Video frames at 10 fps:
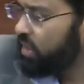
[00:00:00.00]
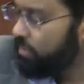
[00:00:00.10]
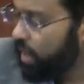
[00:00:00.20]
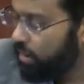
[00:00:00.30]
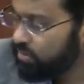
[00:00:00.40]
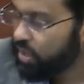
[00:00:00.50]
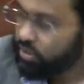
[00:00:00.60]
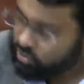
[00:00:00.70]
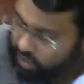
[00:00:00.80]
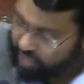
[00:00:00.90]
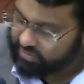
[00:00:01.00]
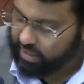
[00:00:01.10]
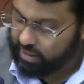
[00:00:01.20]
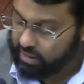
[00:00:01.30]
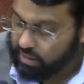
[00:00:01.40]
Imams to have
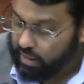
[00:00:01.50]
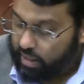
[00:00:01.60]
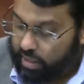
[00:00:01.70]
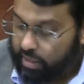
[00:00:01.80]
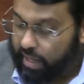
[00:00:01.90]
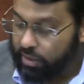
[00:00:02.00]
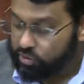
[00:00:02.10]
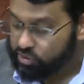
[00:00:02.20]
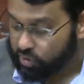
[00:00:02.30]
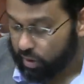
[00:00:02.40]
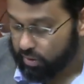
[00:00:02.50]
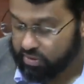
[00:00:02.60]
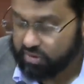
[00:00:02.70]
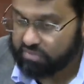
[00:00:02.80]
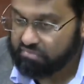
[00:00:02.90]
tahniq. Later
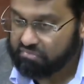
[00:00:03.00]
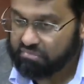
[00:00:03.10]
scholars